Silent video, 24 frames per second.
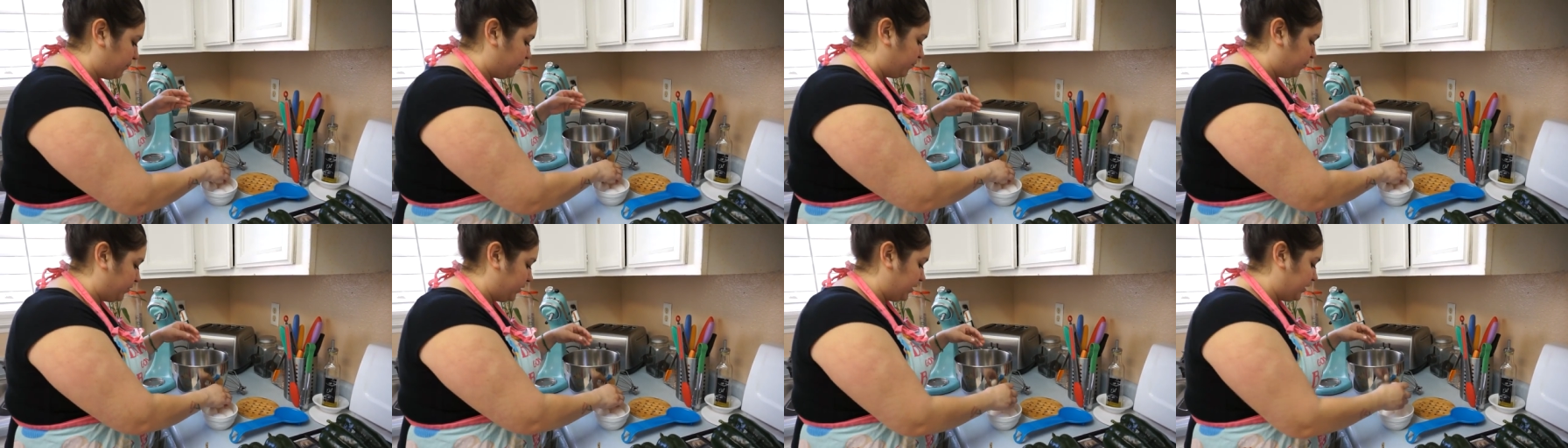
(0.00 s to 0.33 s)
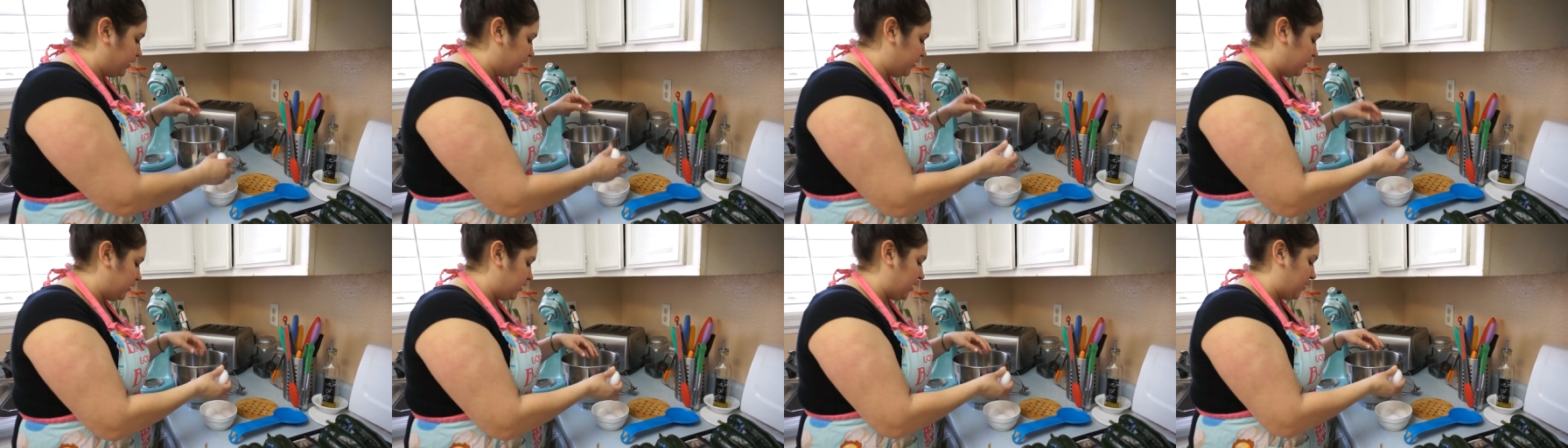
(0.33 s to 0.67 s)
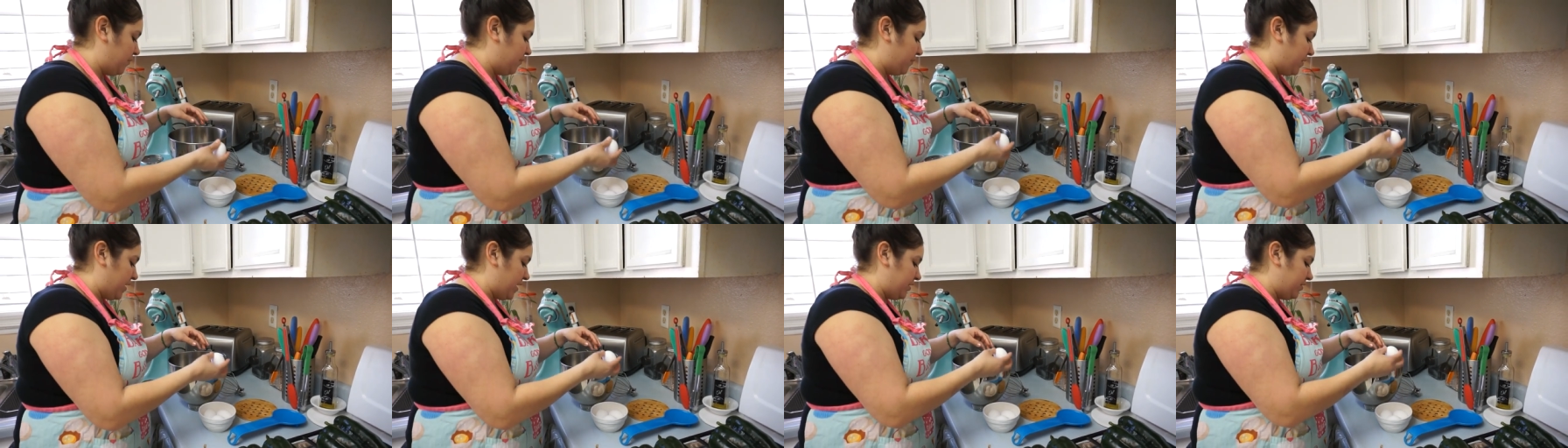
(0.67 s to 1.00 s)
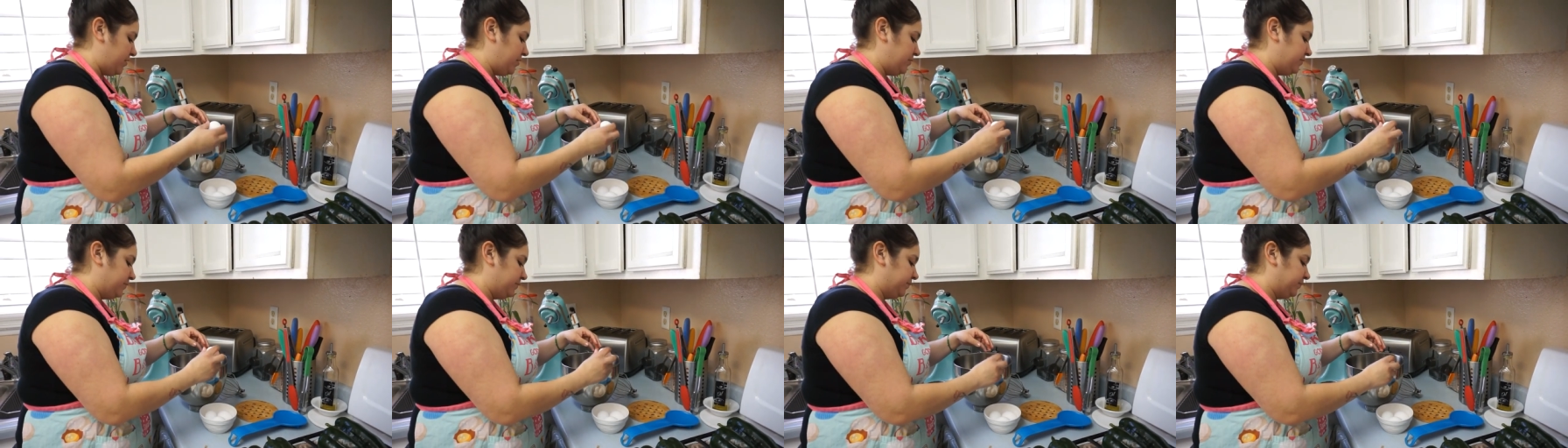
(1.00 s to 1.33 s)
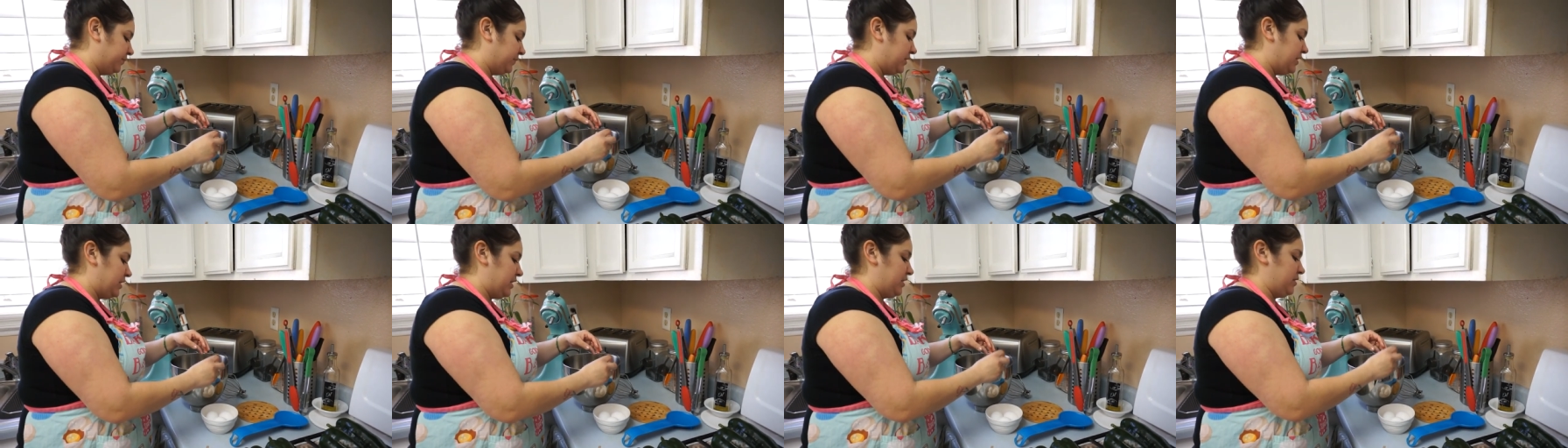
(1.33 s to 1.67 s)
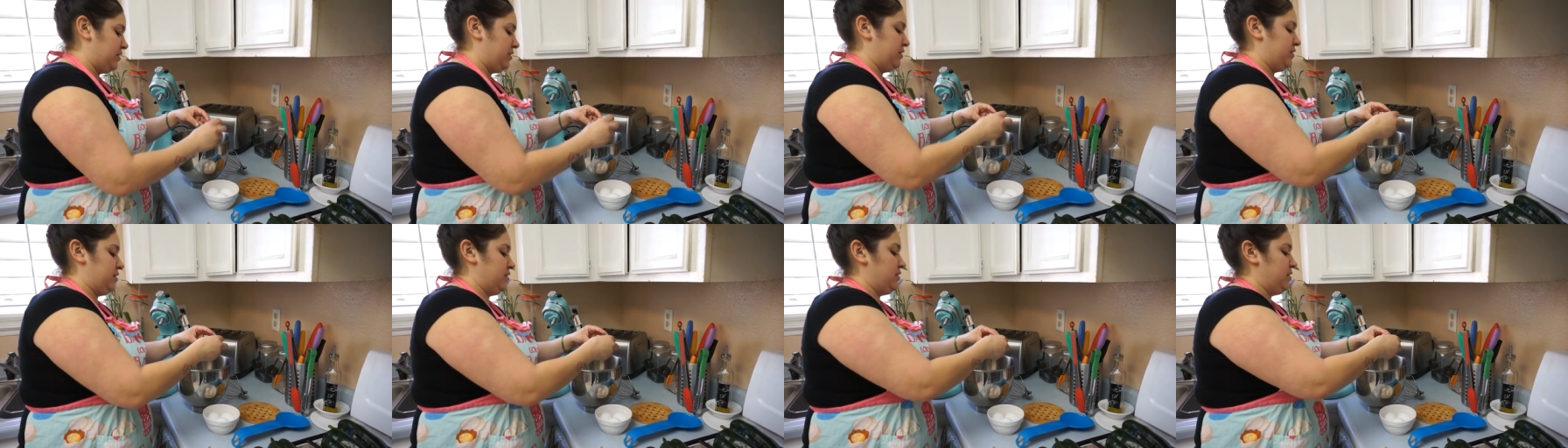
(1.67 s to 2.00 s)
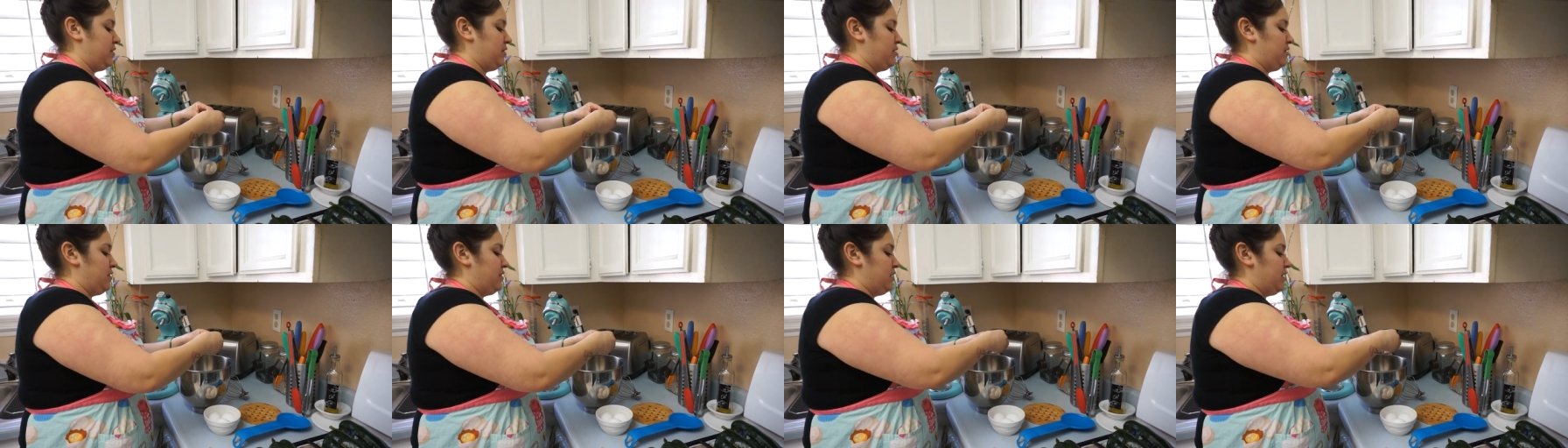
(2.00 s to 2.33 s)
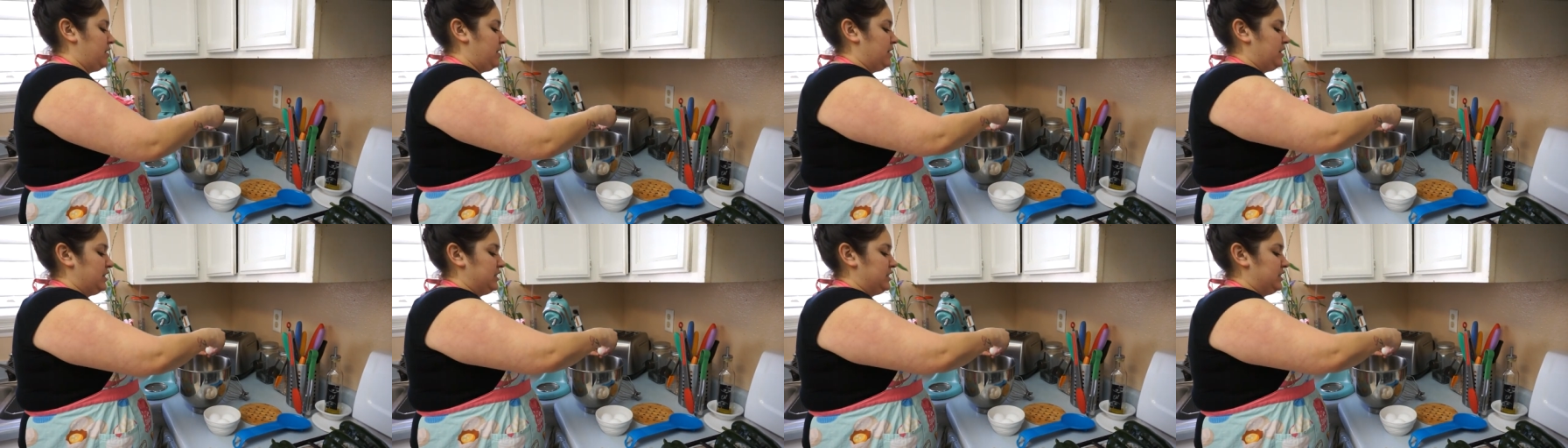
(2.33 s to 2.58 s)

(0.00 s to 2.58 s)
pretty good and better. It